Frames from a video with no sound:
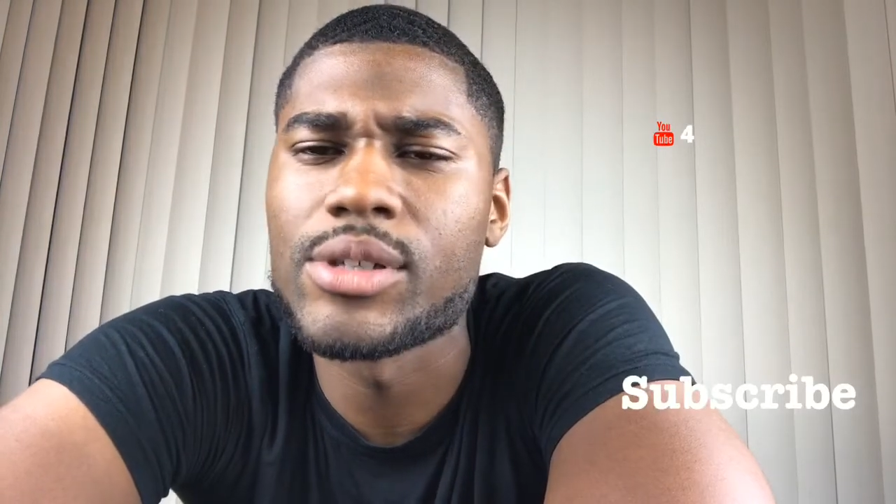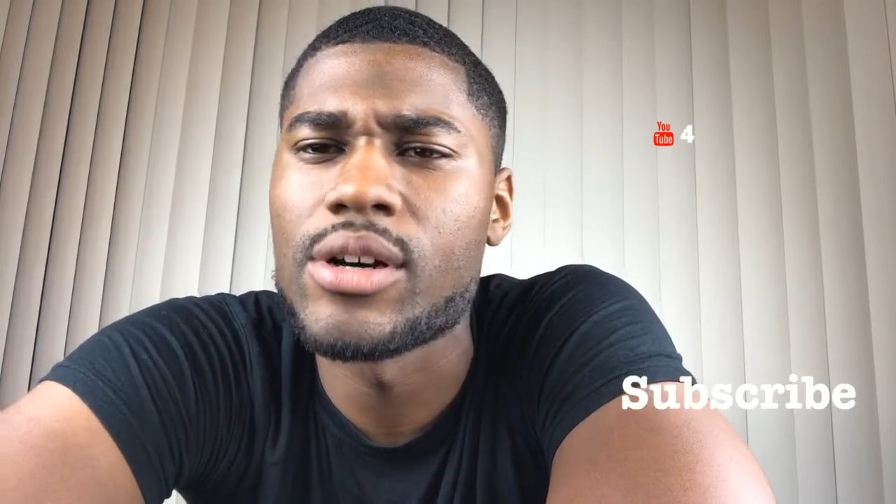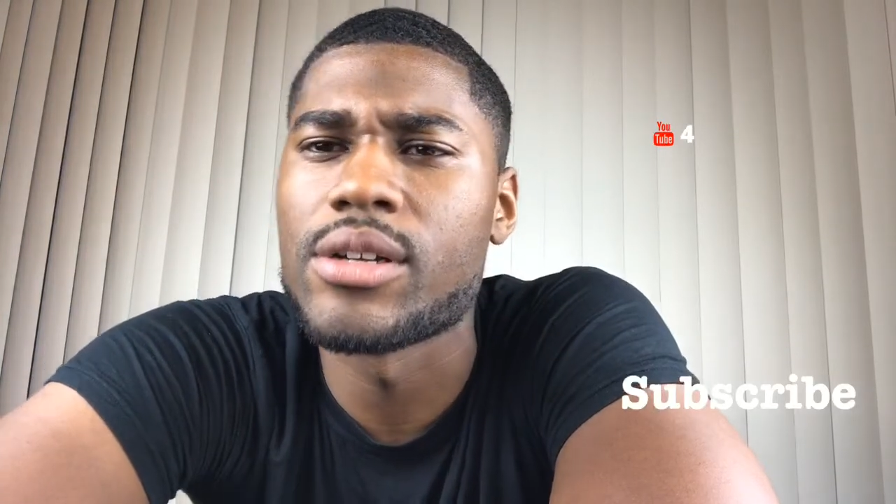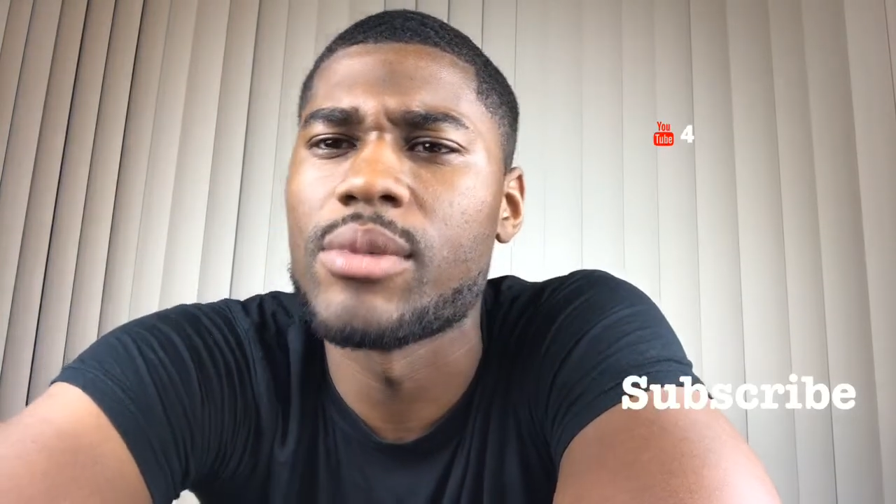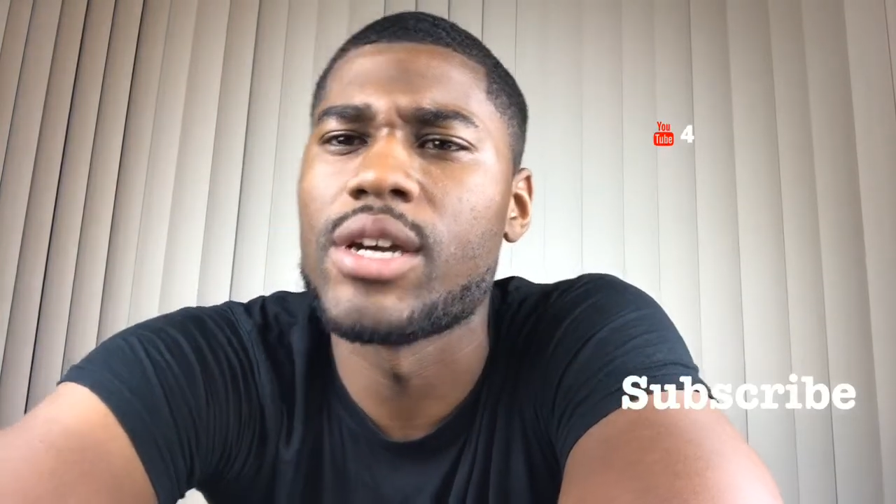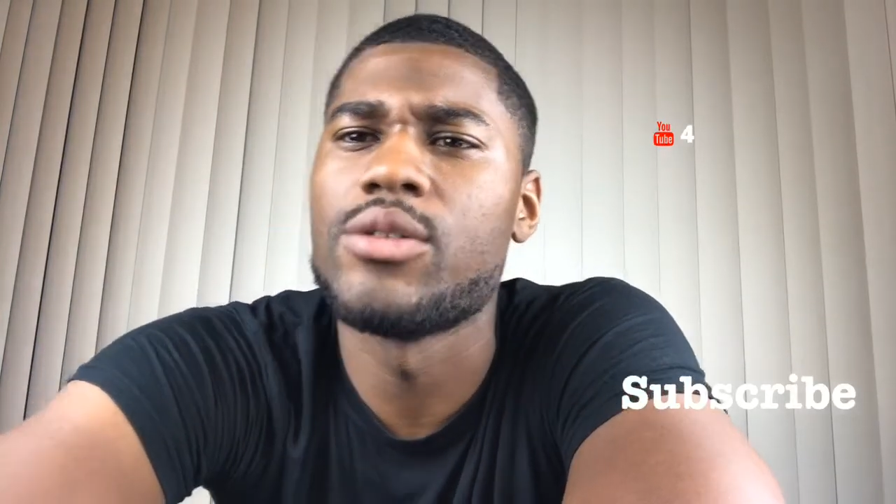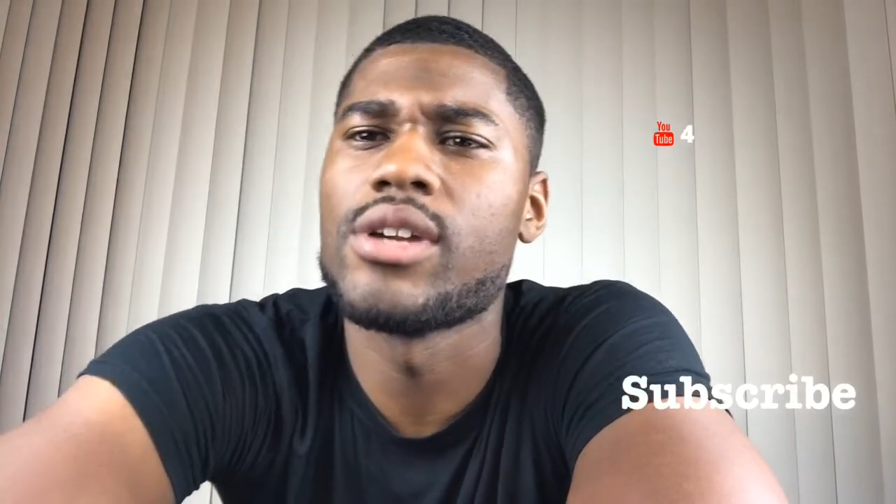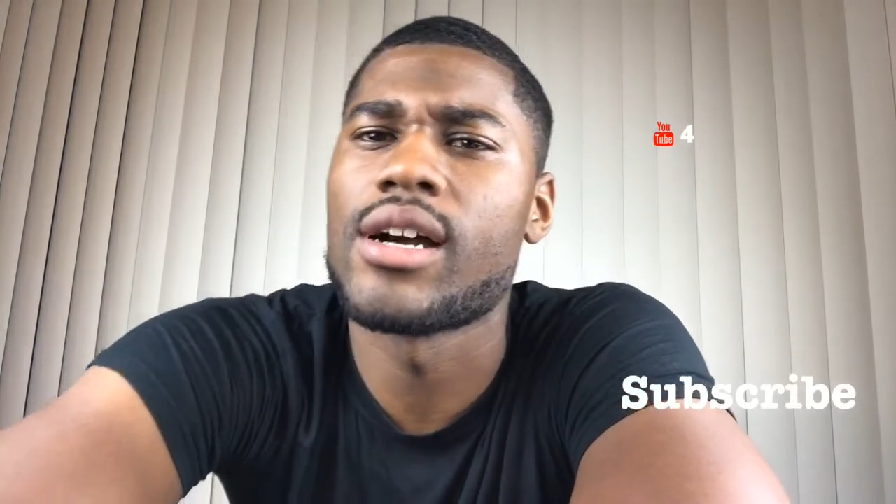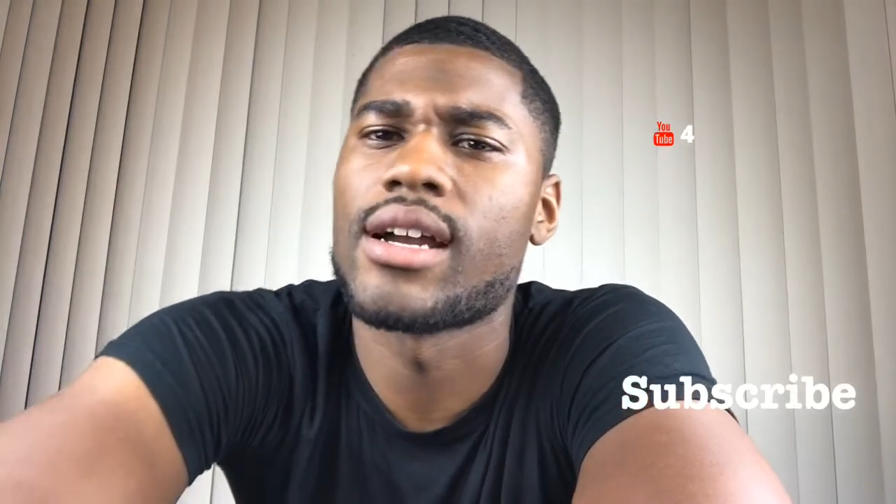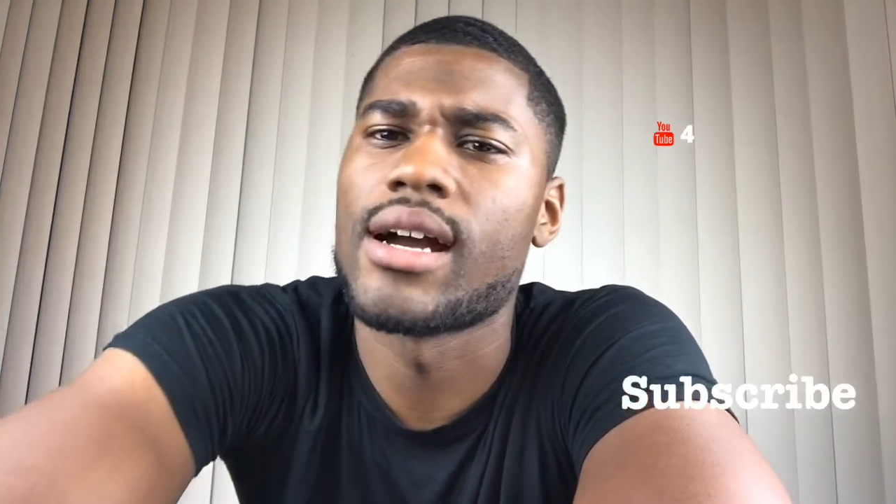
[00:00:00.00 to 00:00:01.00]
Harden, man? Who
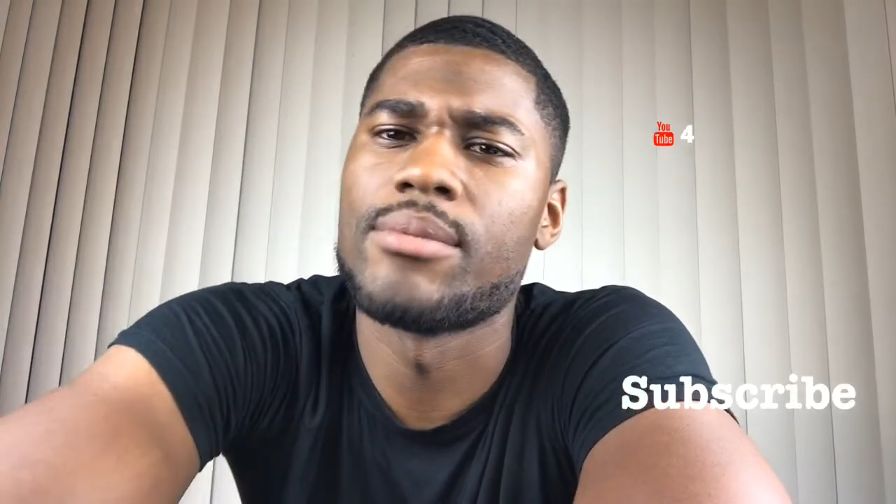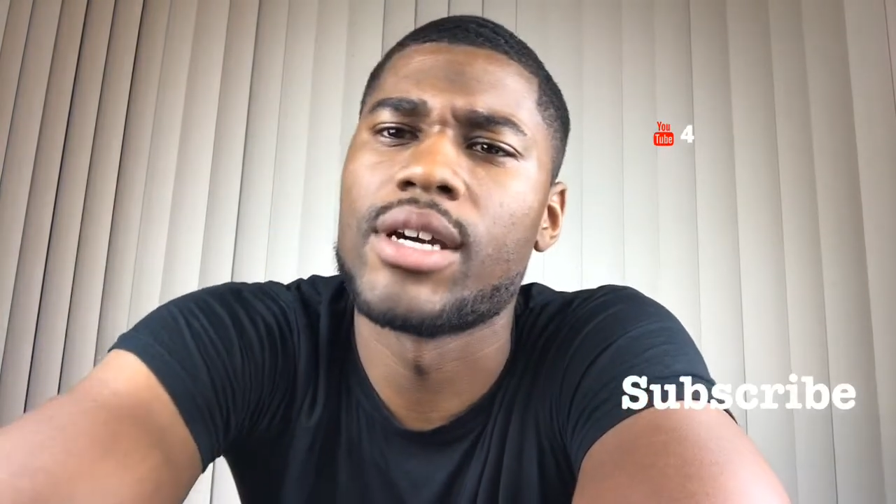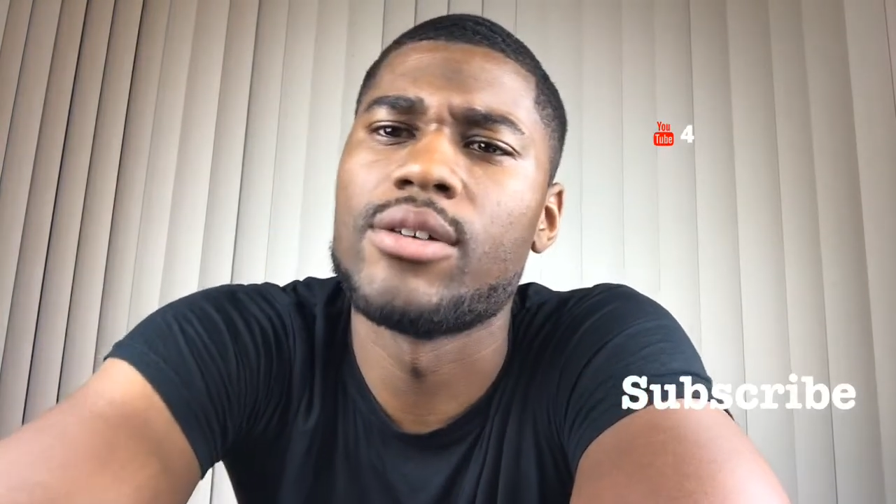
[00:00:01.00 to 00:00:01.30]
y'all got, man?